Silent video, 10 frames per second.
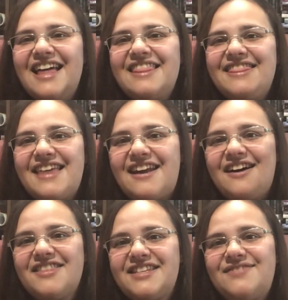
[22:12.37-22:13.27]
that are
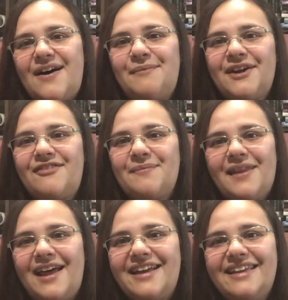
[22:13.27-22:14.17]
this fabric from the
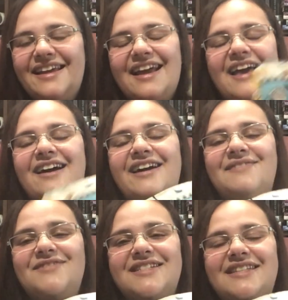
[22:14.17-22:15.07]
Lion King, and I
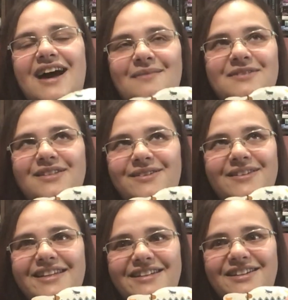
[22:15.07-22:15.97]
am just
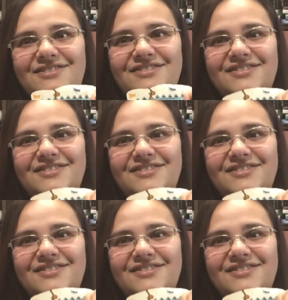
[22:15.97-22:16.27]
absolutely in love.